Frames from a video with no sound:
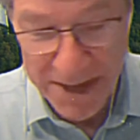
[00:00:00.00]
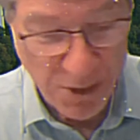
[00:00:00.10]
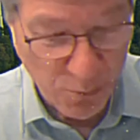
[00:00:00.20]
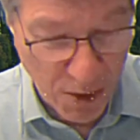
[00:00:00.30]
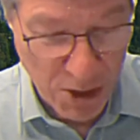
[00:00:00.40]
the
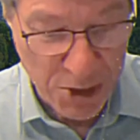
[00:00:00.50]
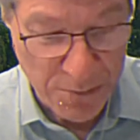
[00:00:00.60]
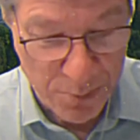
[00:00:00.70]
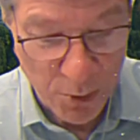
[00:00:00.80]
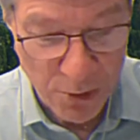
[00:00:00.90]
Russian
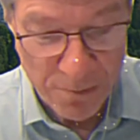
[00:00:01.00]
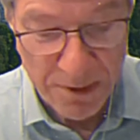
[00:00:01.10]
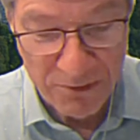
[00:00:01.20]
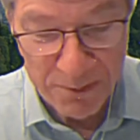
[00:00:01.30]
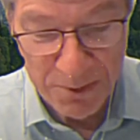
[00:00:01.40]
border,
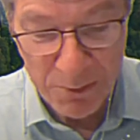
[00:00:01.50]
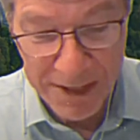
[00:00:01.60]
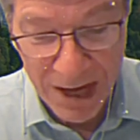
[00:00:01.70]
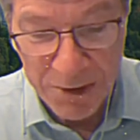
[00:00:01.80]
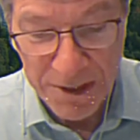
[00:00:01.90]
must be
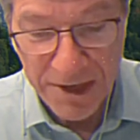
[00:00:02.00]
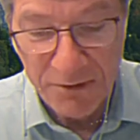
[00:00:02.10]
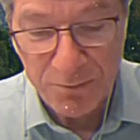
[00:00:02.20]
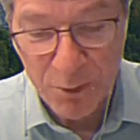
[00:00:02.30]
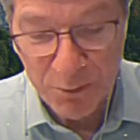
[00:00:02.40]
regarded as
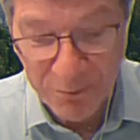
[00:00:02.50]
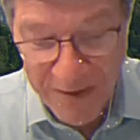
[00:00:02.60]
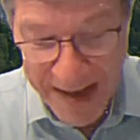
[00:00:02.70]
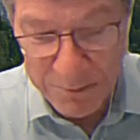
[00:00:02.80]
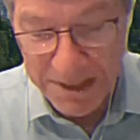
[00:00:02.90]

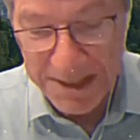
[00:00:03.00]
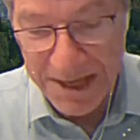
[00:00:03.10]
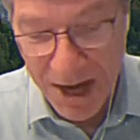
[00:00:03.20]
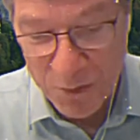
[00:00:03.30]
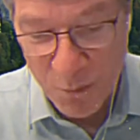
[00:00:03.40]
profoundly
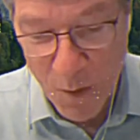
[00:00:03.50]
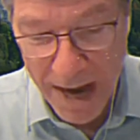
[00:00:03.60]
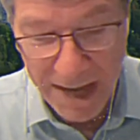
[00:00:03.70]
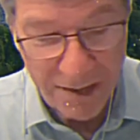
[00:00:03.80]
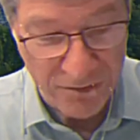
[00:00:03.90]

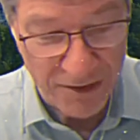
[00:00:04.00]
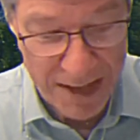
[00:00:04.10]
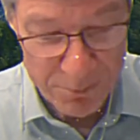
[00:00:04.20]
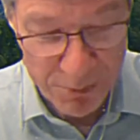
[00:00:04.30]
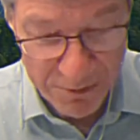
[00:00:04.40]
unwise
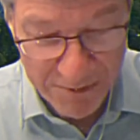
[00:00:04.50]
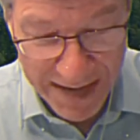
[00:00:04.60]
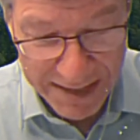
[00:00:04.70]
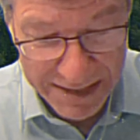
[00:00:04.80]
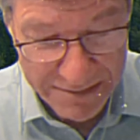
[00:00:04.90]
and
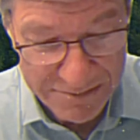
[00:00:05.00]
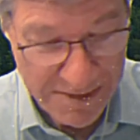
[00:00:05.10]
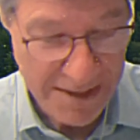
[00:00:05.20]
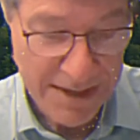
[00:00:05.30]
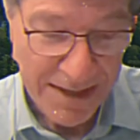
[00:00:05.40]
provocative.
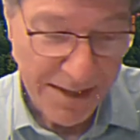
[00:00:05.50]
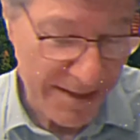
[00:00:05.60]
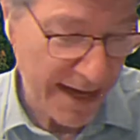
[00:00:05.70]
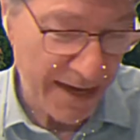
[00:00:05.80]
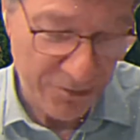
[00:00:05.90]
And
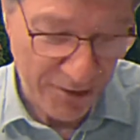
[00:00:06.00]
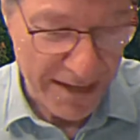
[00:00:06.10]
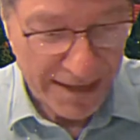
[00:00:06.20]
then I said, in